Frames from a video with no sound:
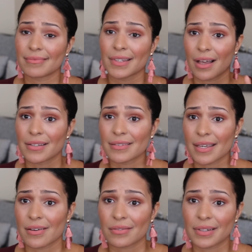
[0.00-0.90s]
on
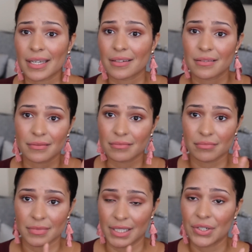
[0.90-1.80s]
sale, like
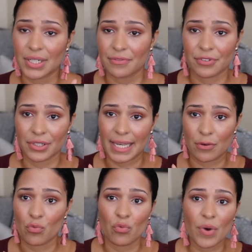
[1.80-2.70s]
literally for
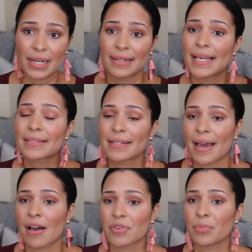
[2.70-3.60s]
like less than half the